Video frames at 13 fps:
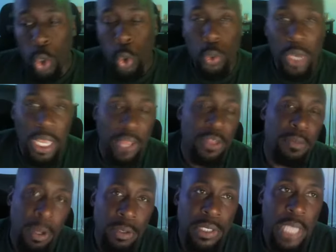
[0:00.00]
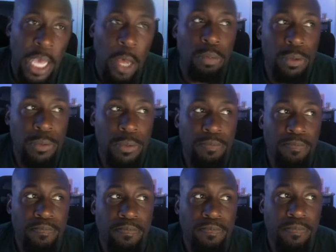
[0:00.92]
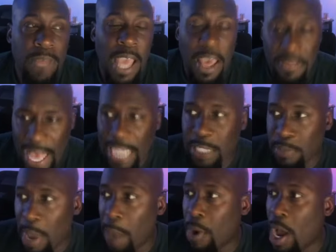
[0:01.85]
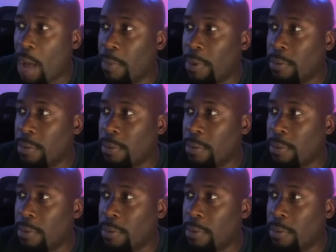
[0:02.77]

who need the most help. And that's my problem.